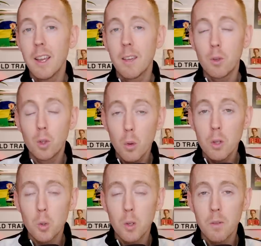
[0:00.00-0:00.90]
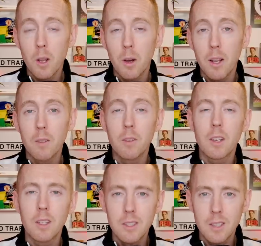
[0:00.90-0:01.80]
if you do enjoy the video by the end of it,
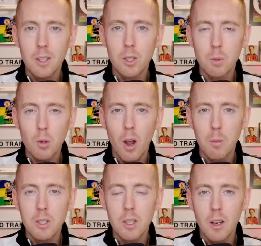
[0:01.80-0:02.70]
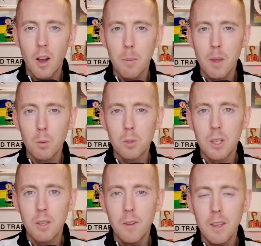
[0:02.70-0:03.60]
consider subscribing to United People
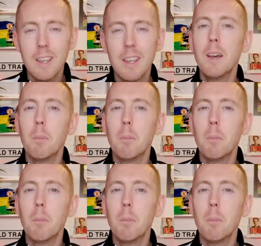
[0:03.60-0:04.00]
TV.